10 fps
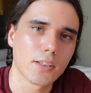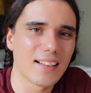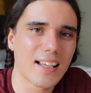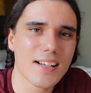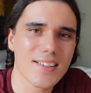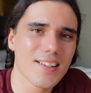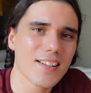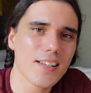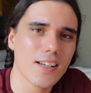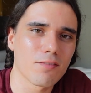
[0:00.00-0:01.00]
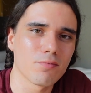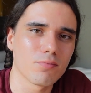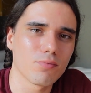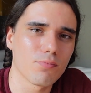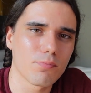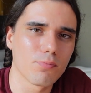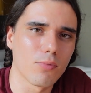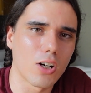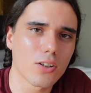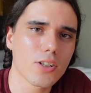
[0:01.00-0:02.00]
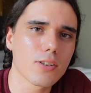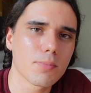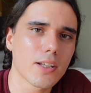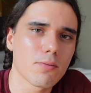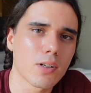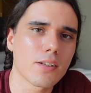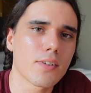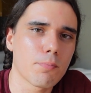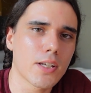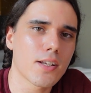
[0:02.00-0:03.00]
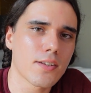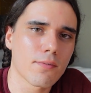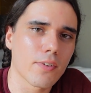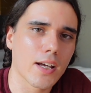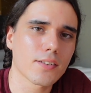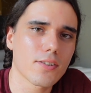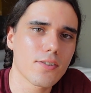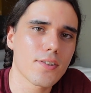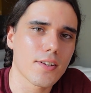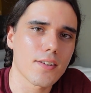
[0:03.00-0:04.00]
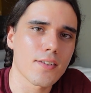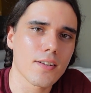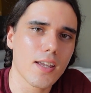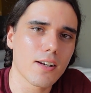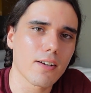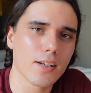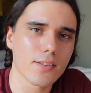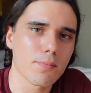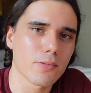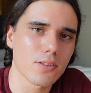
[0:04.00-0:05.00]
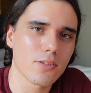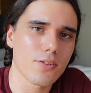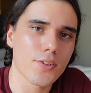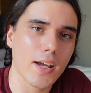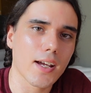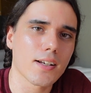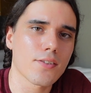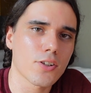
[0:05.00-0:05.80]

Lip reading: Lastly, and arguably one of the biggest factors, is Interactive Brokers has